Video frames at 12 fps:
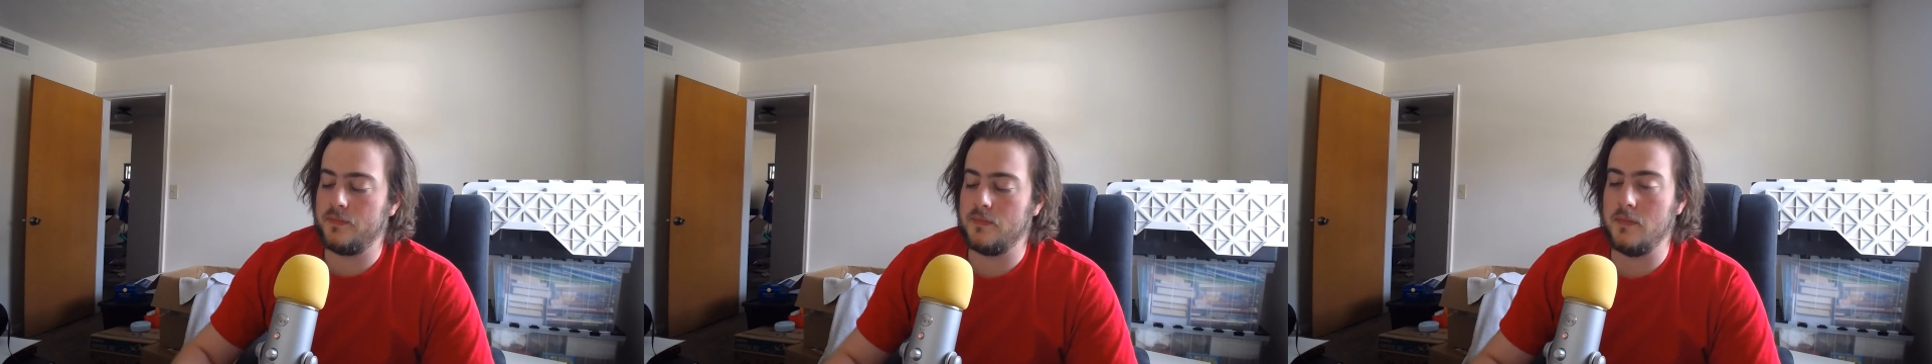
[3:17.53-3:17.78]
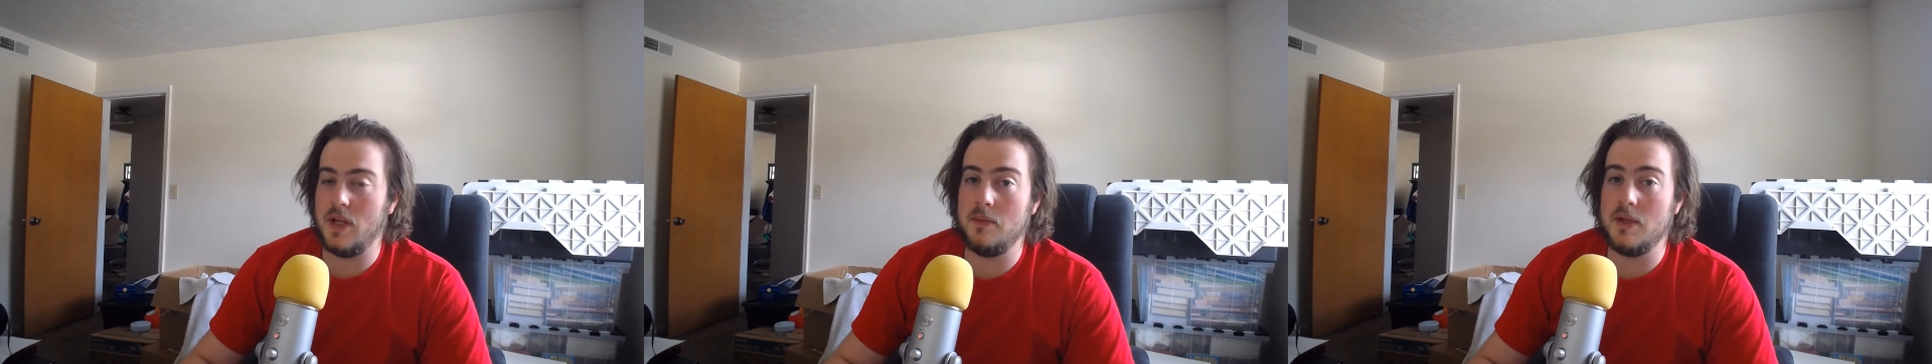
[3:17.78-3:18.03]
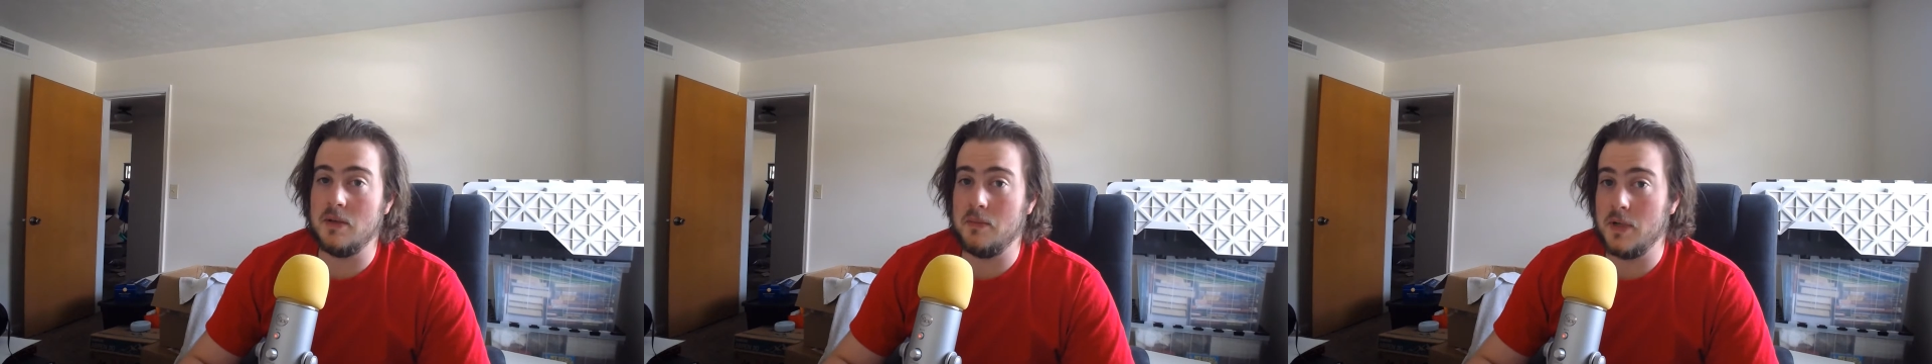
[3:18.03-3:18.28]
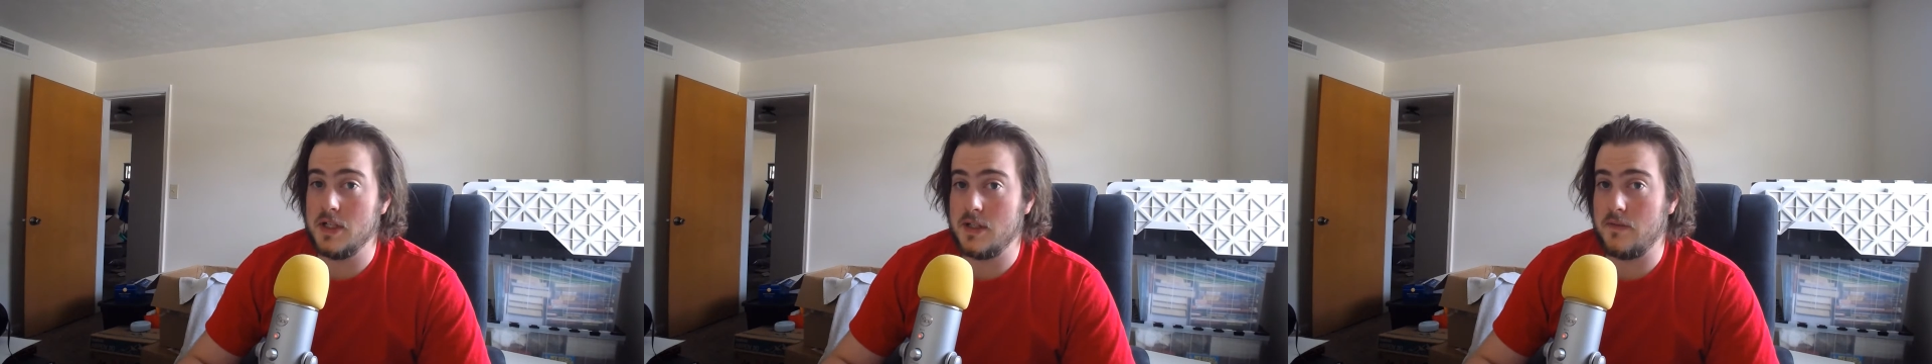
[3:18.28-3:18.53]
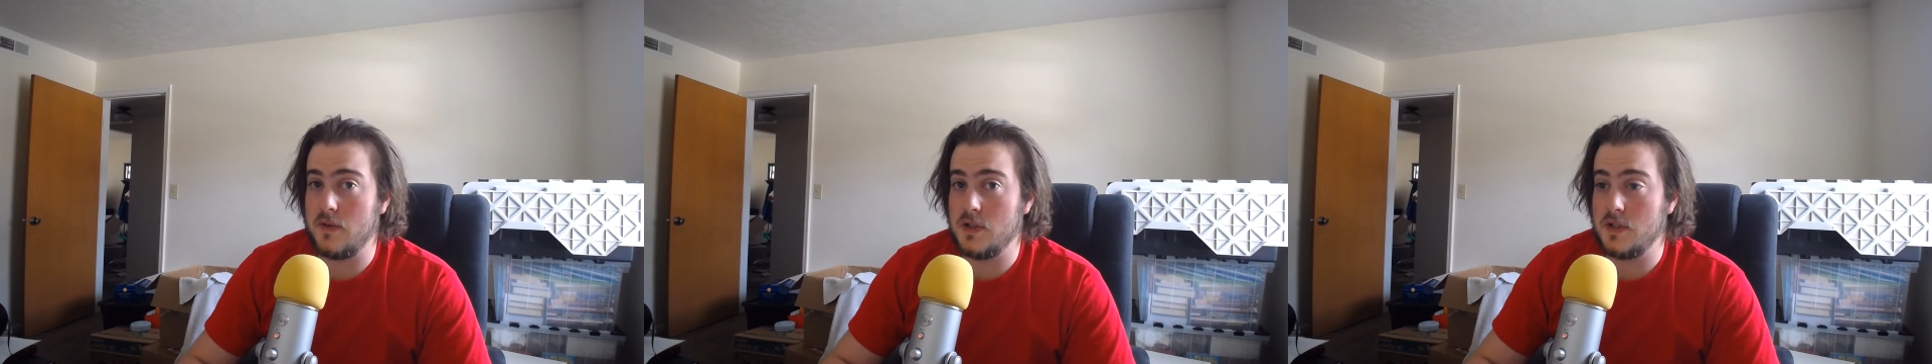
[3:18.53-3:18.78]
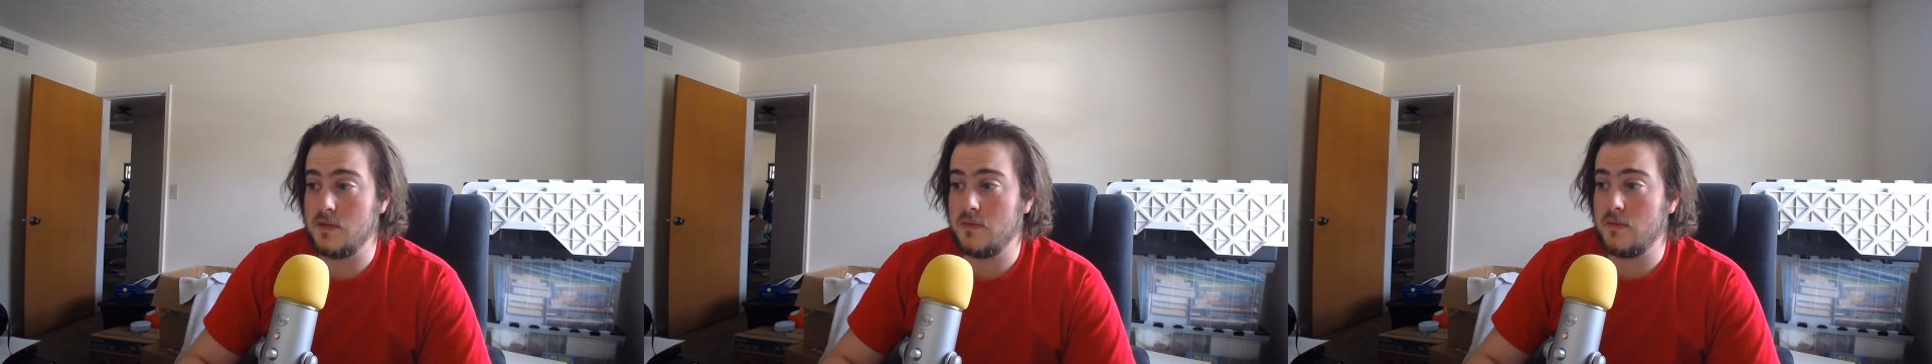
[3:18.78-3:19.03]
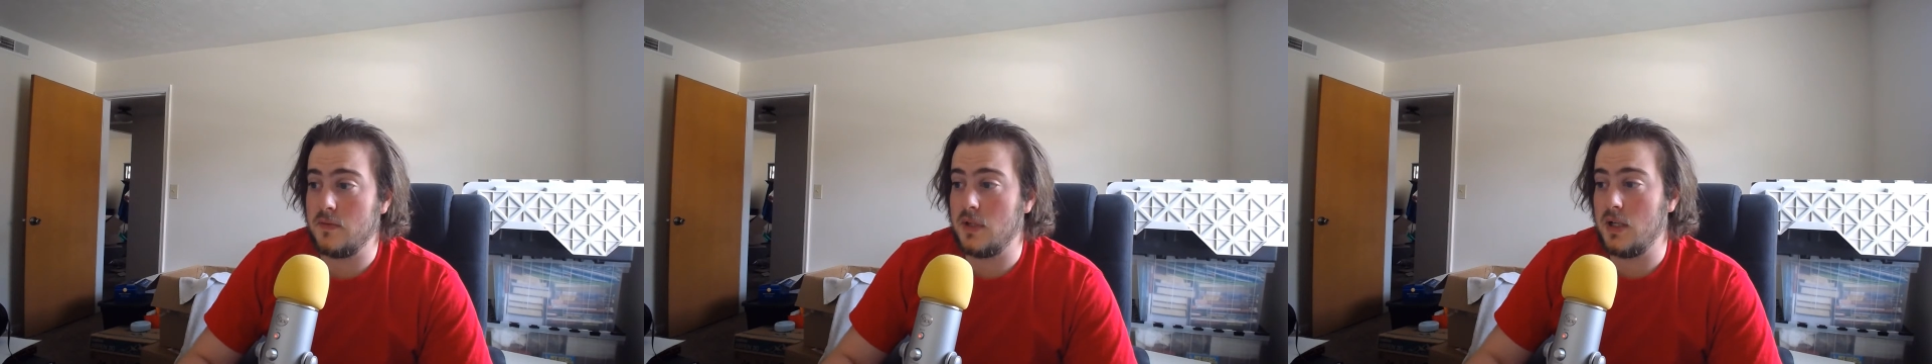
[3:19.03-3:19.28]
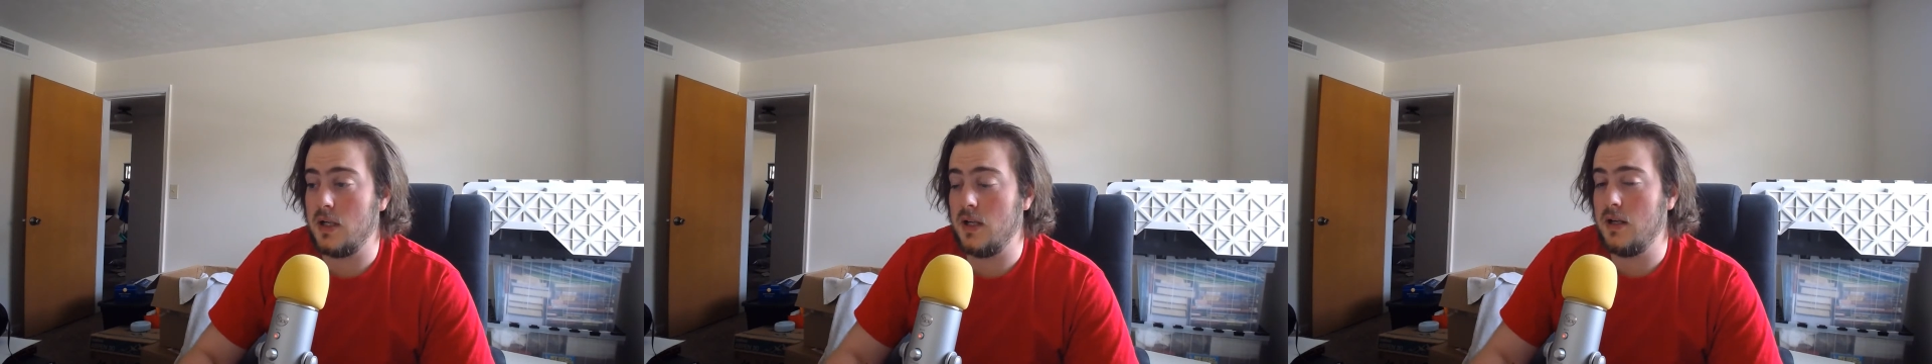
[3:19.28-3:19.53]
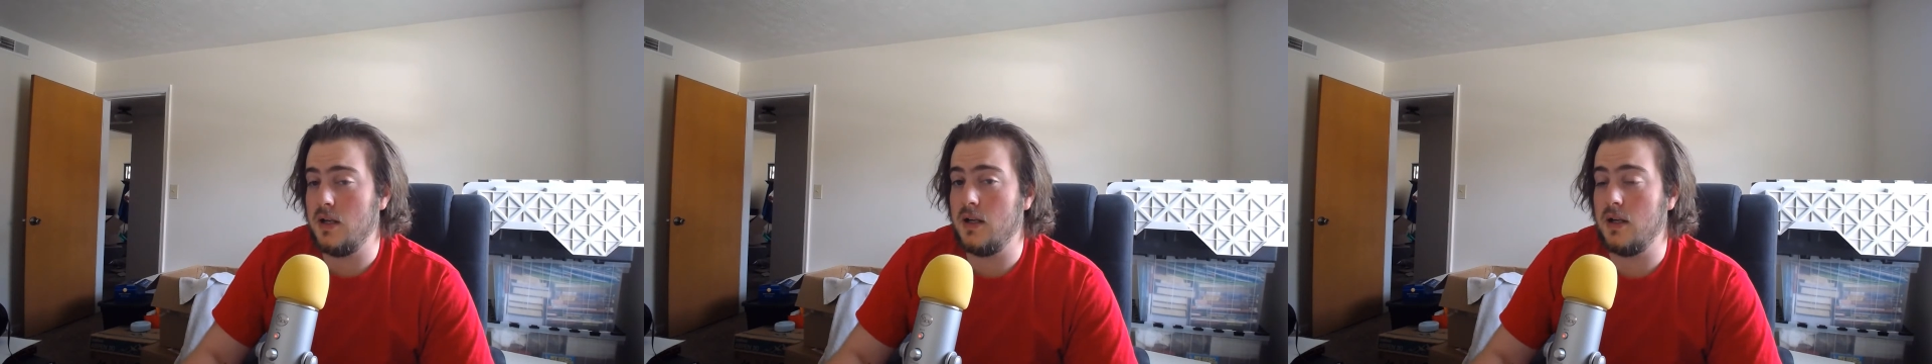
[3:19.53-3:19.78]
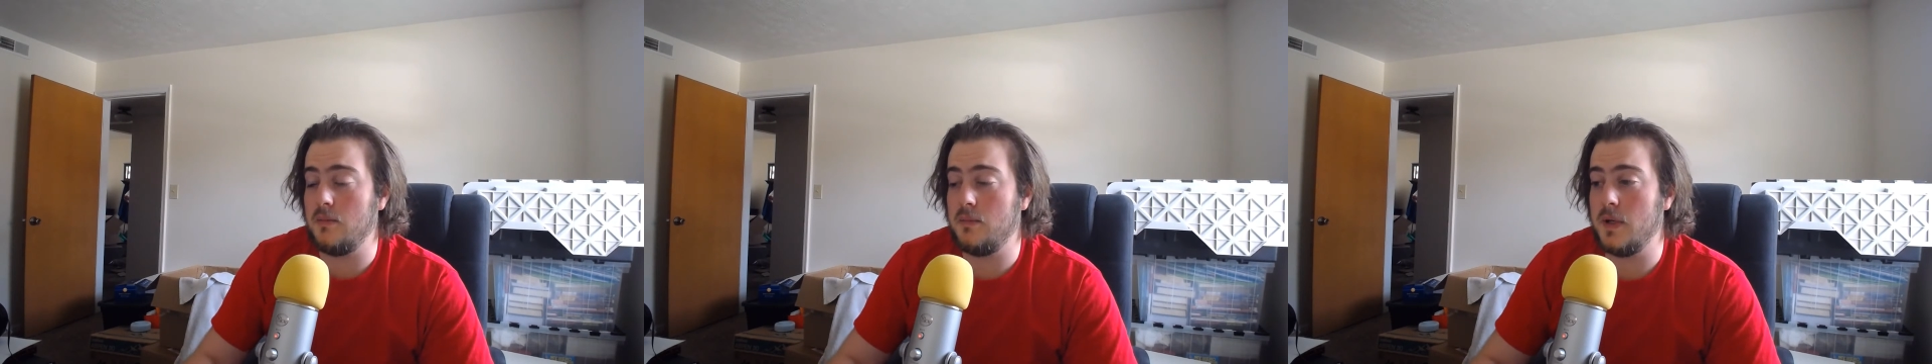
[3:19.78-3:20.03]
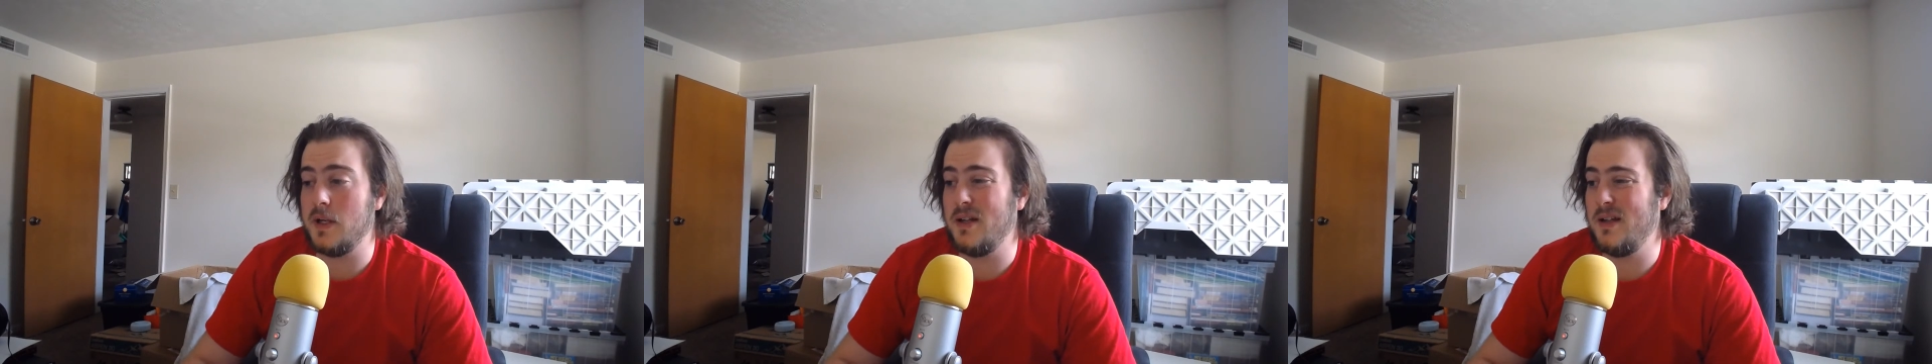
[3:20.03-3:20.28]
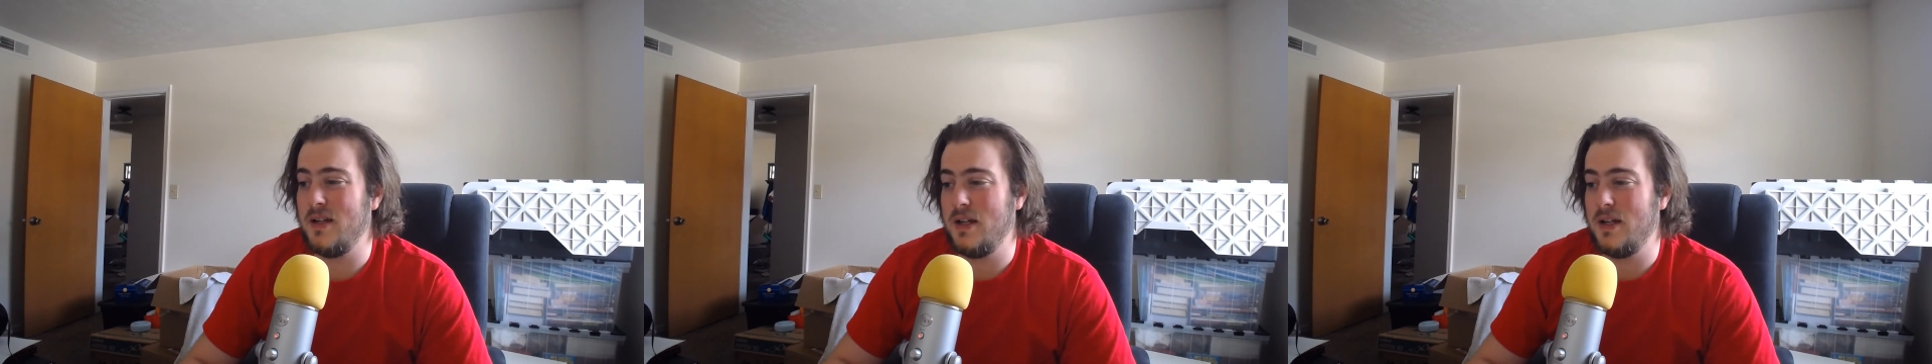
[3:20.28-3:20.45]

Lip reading: Maybe in a budget version, but